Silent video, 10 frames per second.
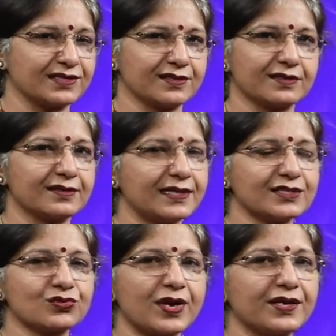measure that
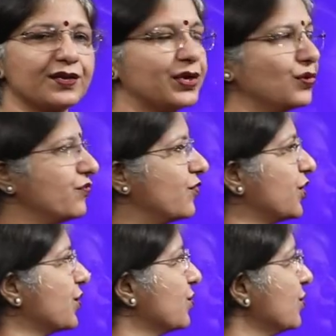is quite new for
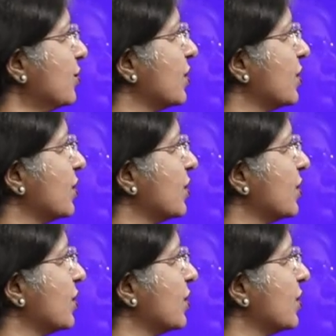you